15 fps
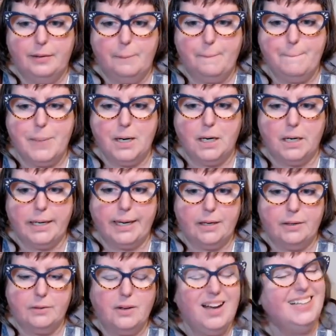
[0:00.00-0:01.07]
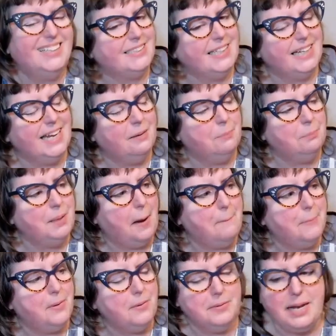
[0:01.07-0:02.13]
Burnout. See, I'm not
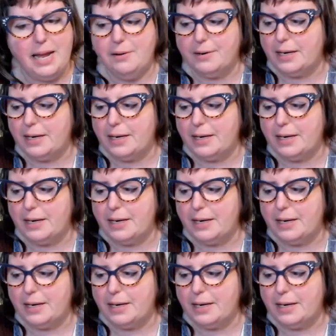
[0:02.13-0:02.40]
burned out.